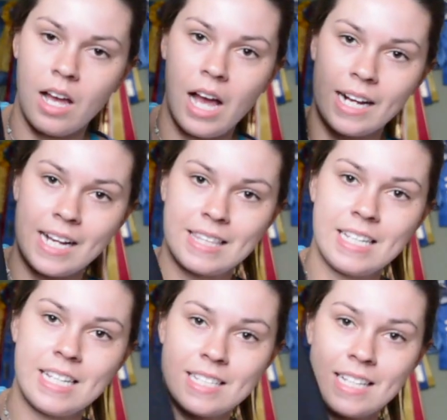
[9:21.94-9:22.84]
I got
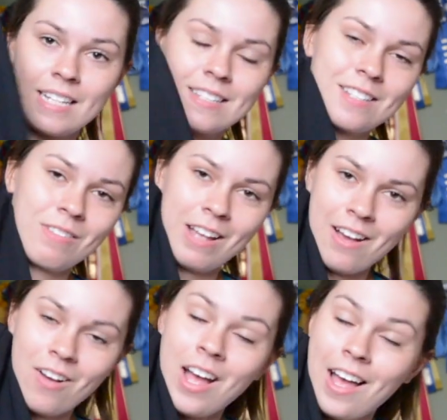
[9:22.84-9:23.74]
this, and so
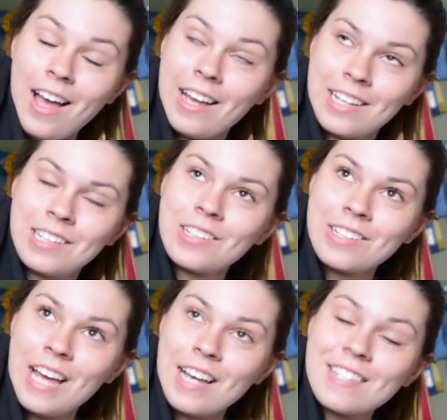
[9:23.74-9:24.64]
now I can look
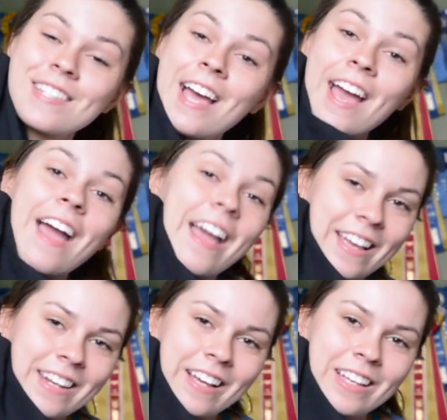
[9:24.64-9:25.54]
nice
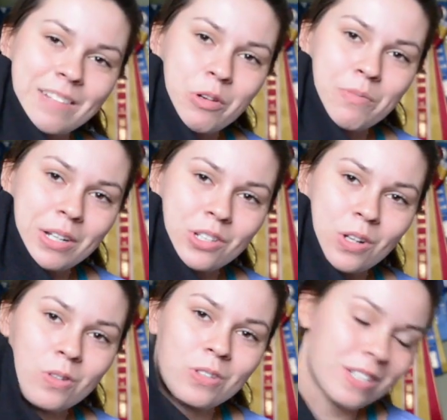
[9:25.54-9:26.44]
and I can move my
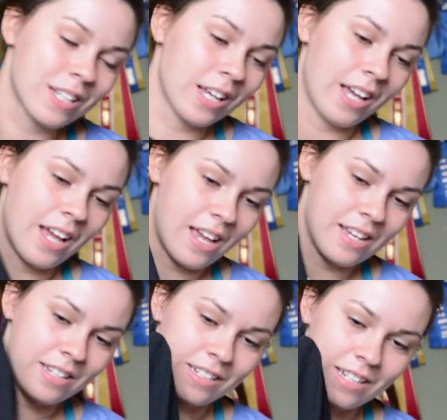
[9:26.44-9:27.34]
shoulders,
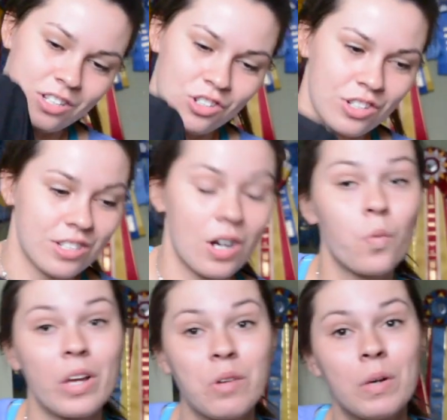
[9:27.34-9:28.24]
and it's just a
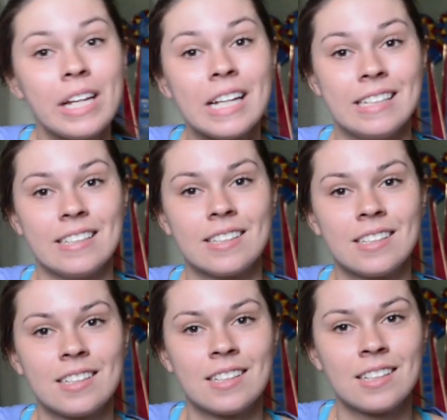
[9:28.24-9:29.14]
win-win.
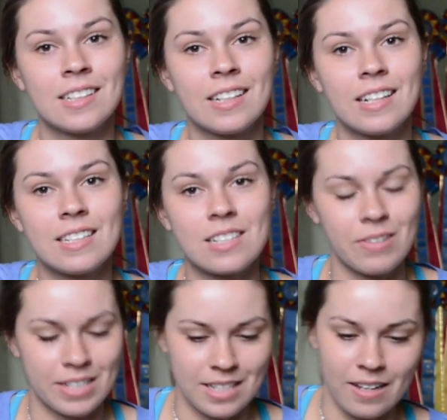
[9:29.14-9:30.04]
It's so
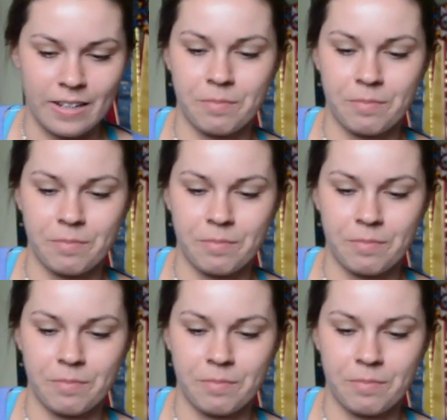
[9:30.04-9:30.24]
exciting.